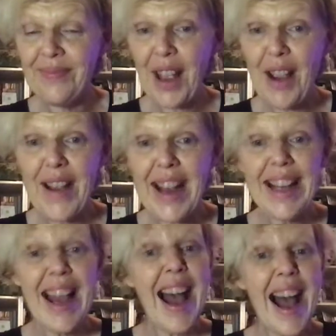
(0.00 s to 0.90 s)
All right,
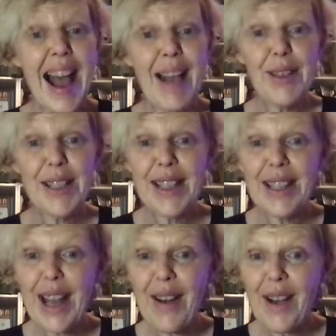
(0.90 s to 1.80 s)
I will see you
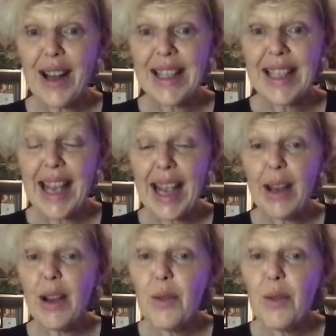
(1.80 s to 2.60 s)
later on today.